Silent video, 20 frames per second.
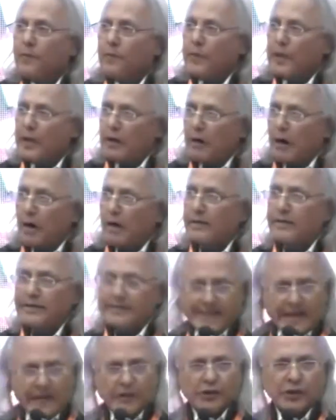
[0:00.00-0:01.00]
There are
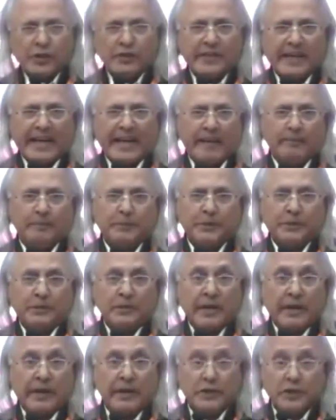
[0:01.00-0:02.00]
detention camps
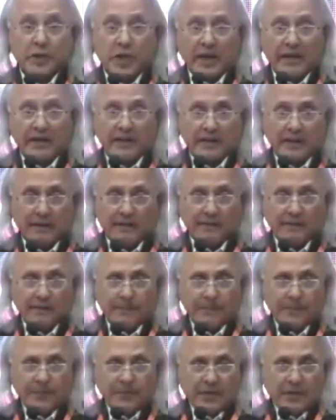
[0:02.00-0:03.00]
in China,
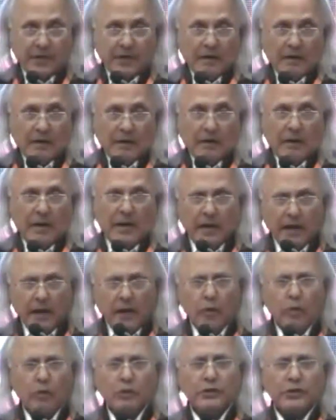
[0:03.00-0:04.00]

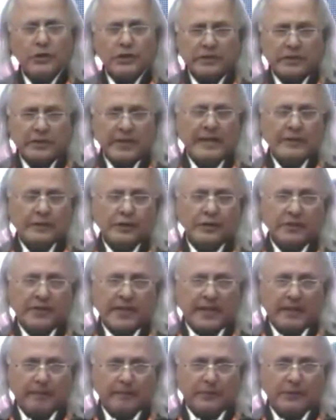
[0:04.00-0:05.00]
huge detention
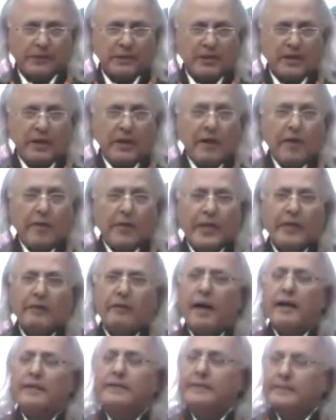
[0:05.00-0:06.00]
camps. There
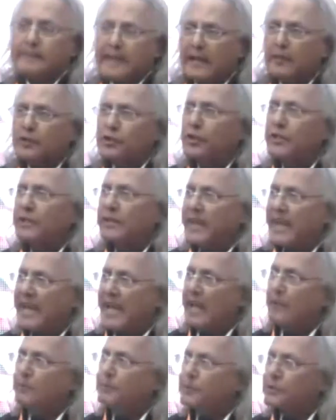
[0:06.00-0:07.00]
are detention
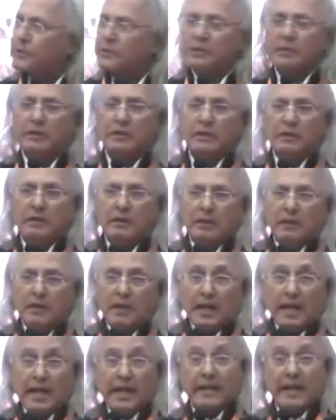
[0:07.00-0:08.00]
camps
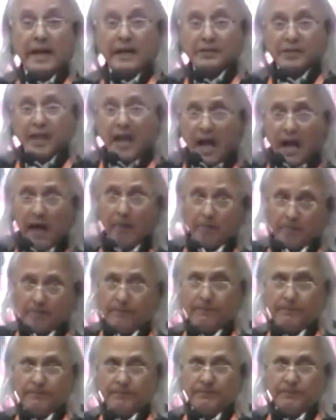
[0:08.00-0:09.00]
in Assam.
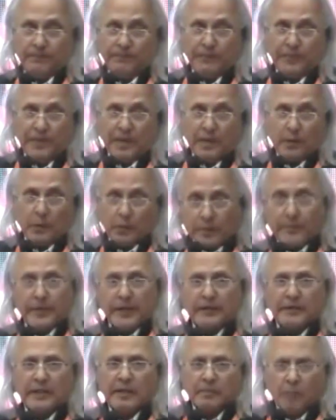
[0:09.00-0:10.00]
We're
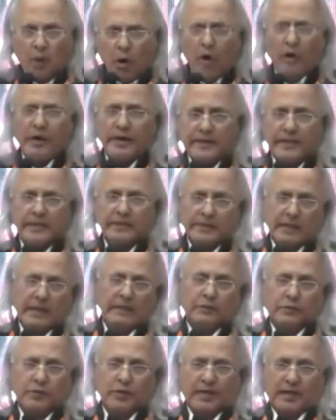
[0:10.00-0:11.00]
building more in this
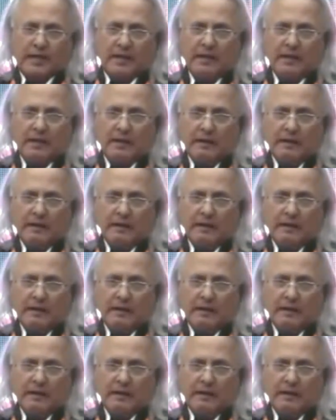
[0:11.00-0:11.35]
country.